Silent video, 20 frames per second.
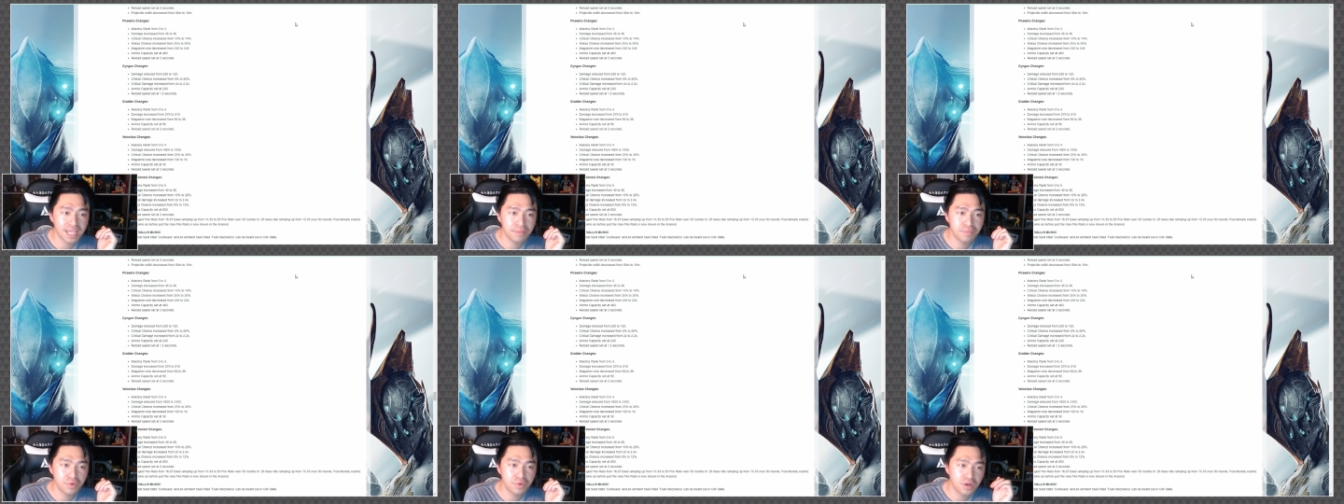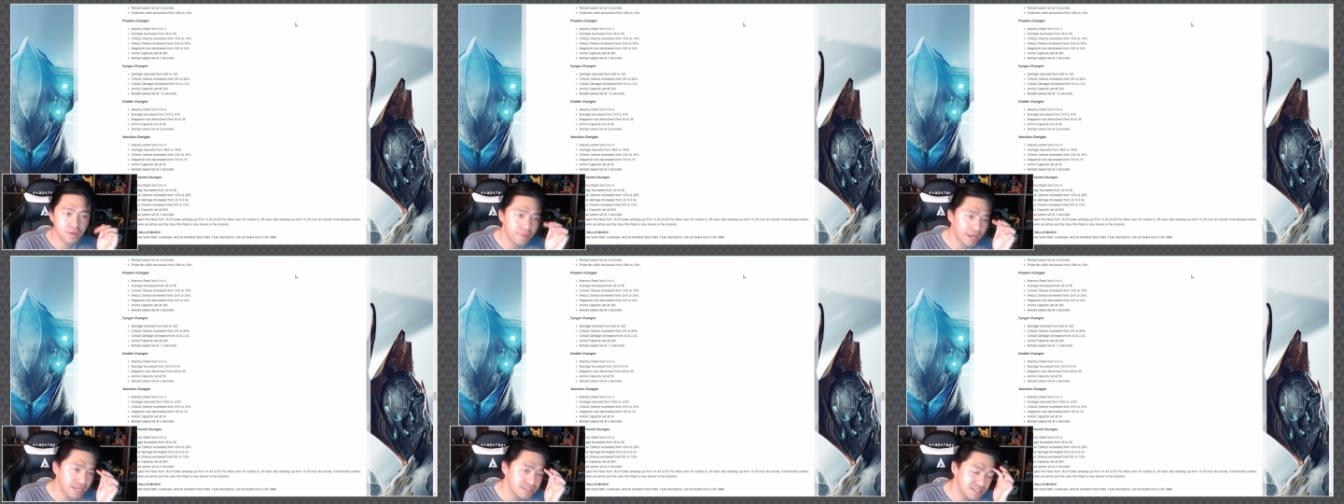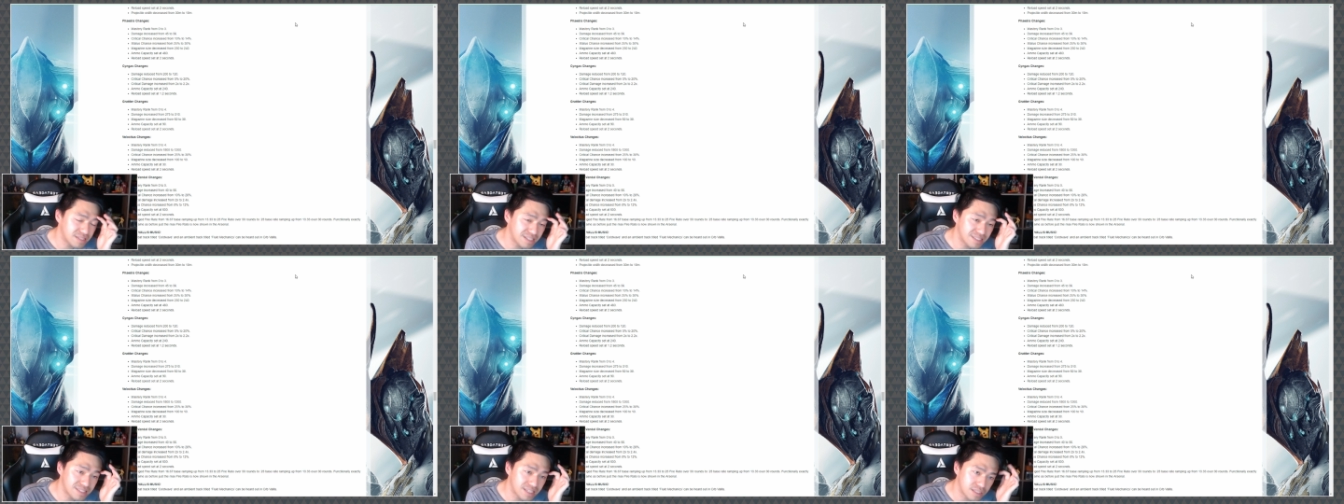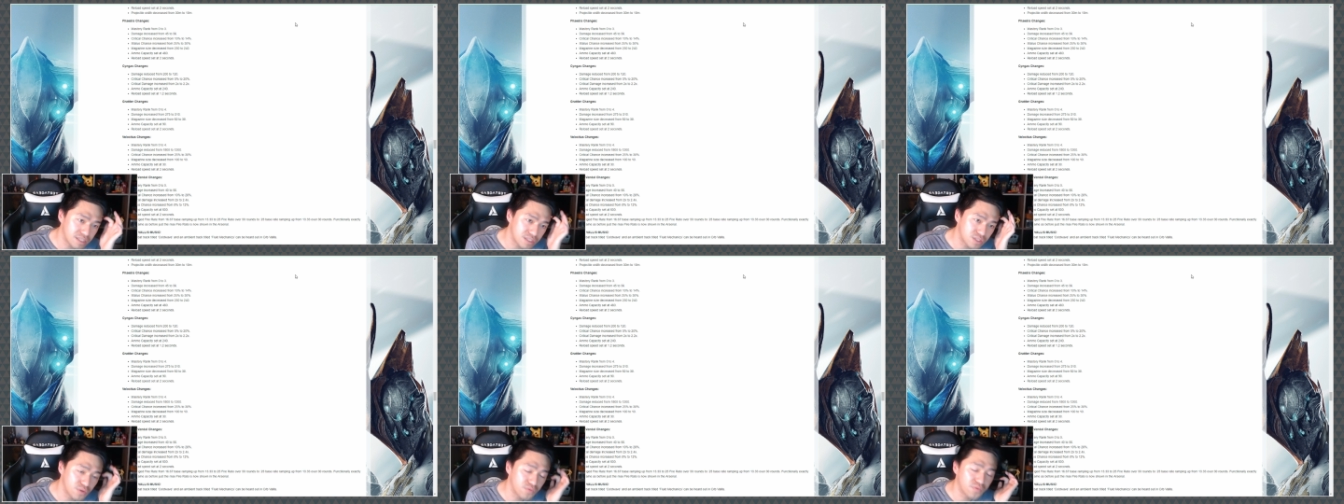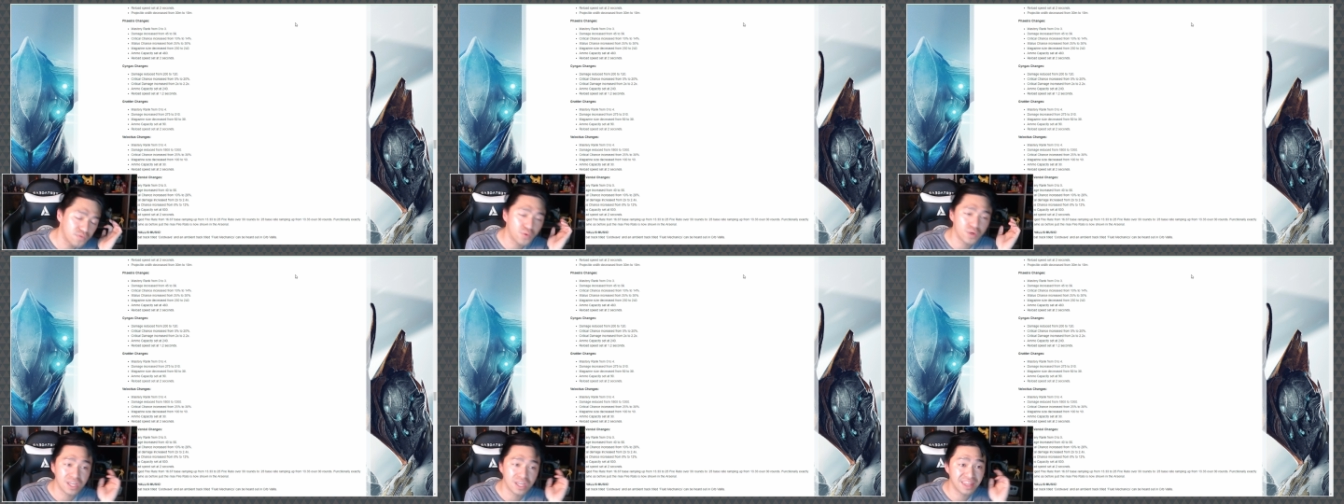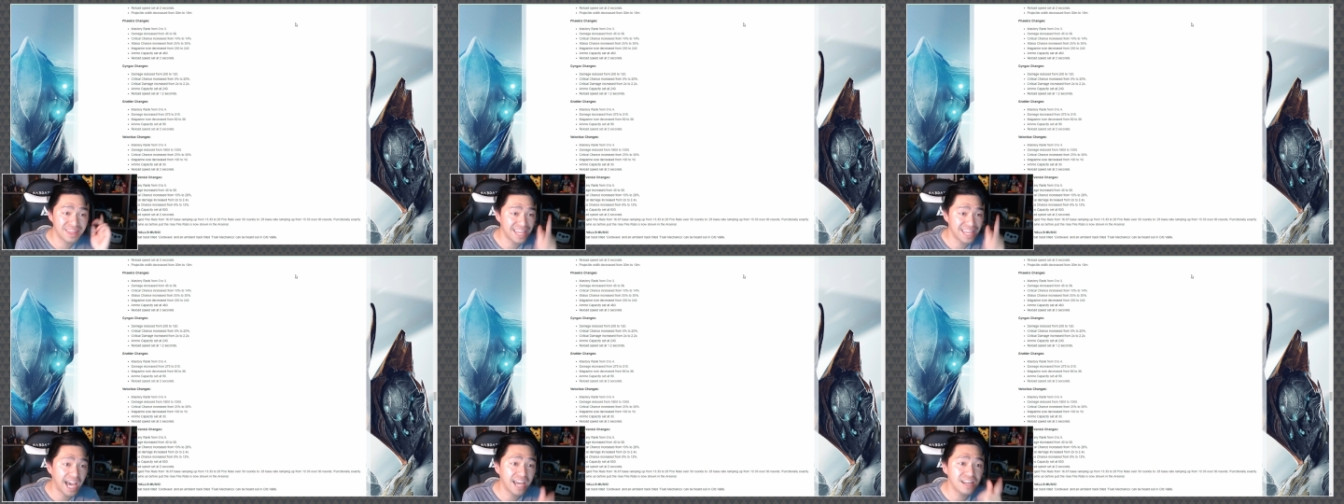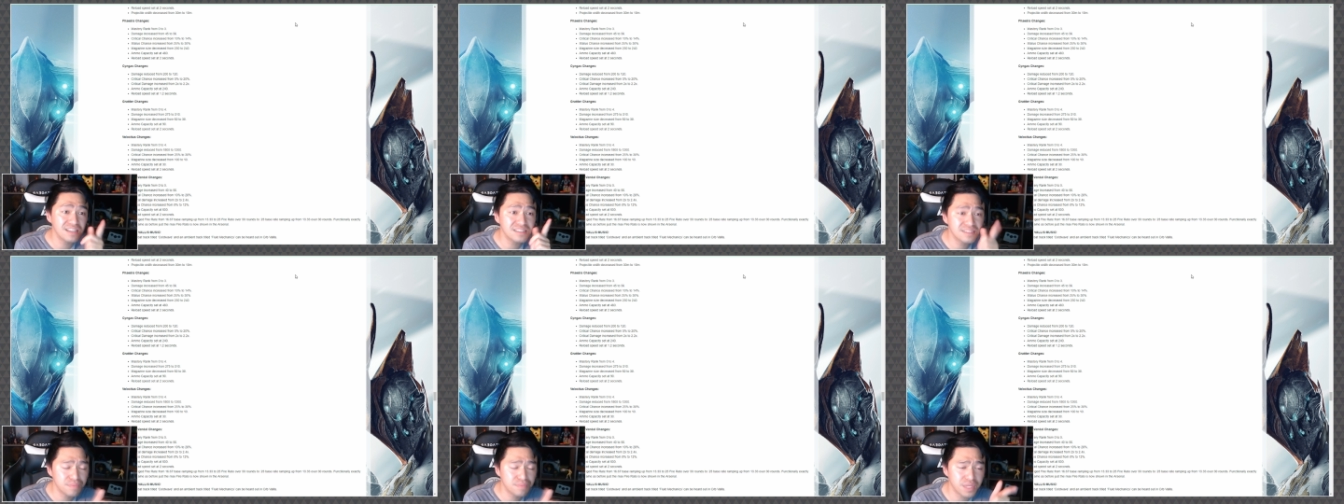Ammo capacity set to 240.
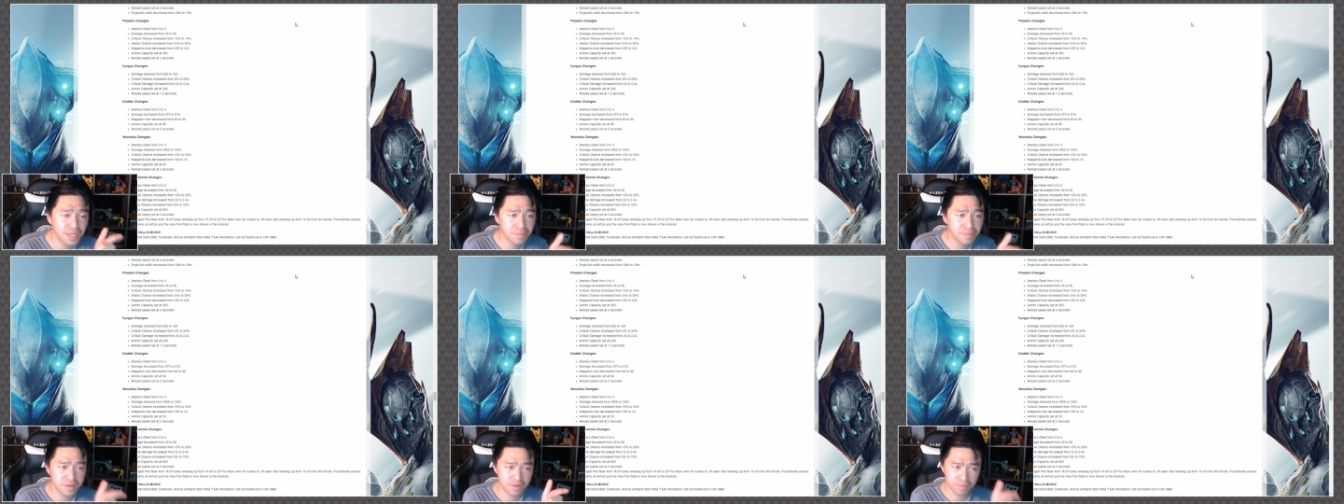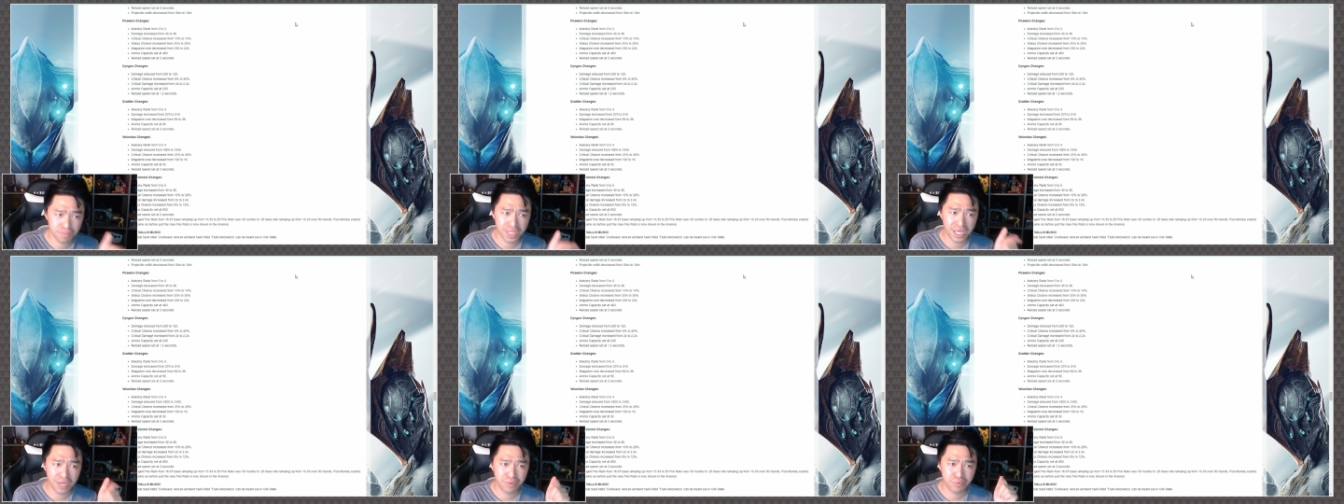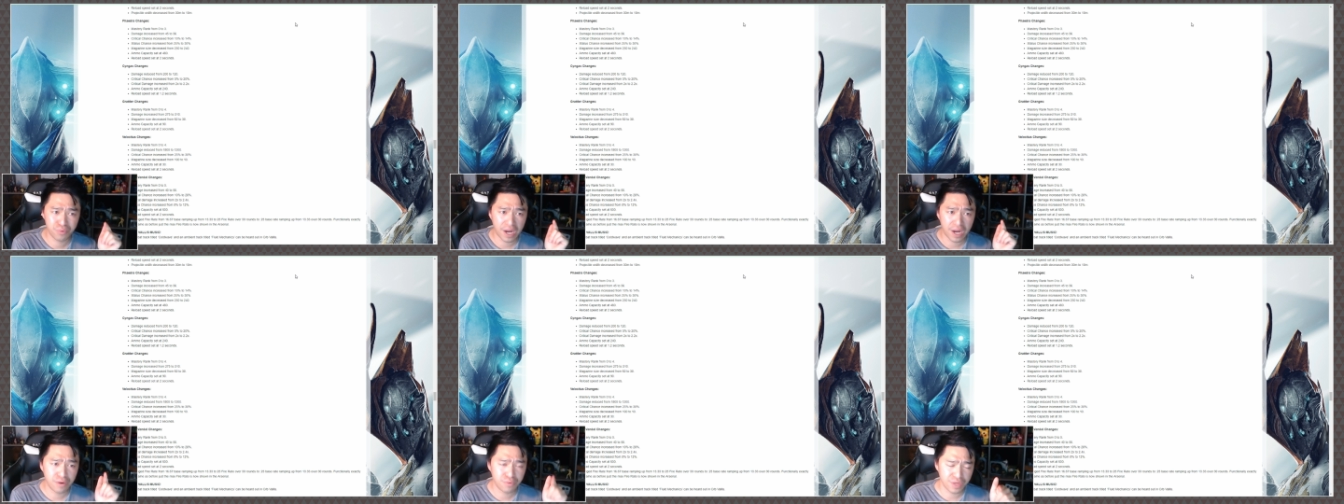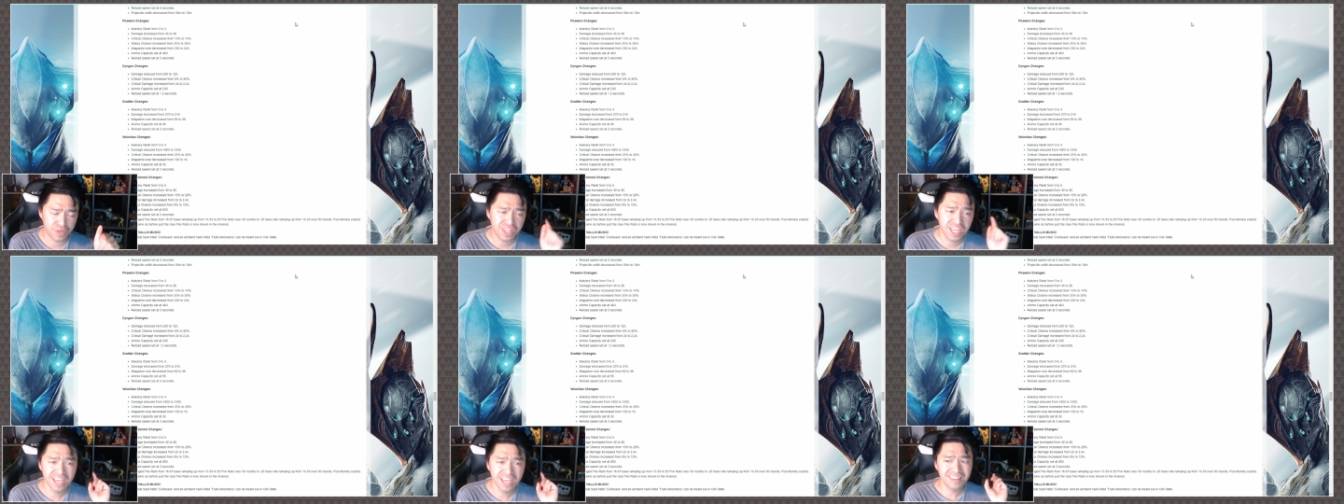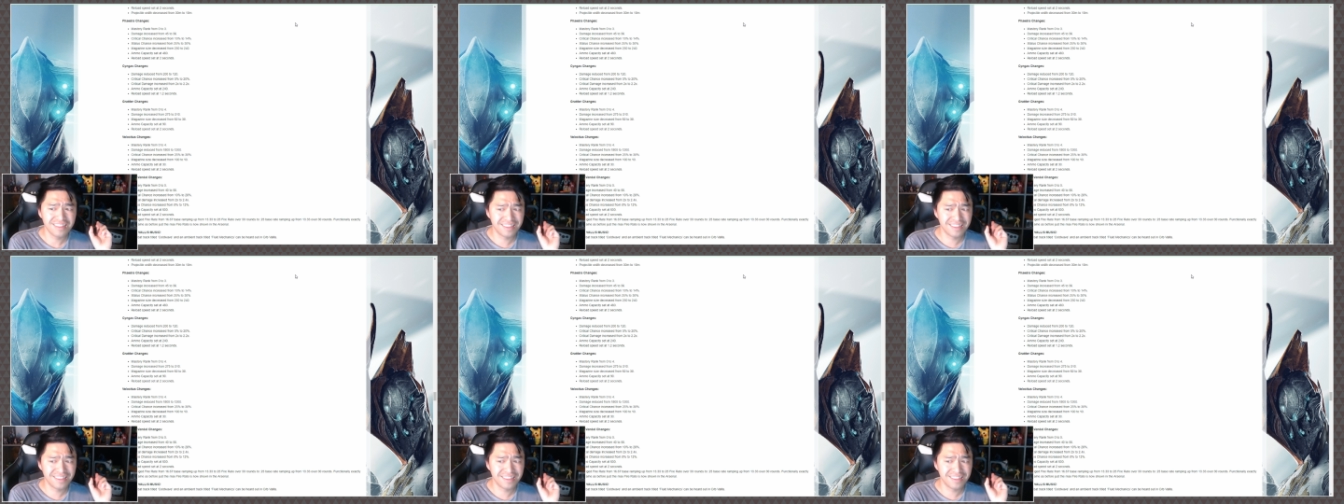That is something I'm going to play around with.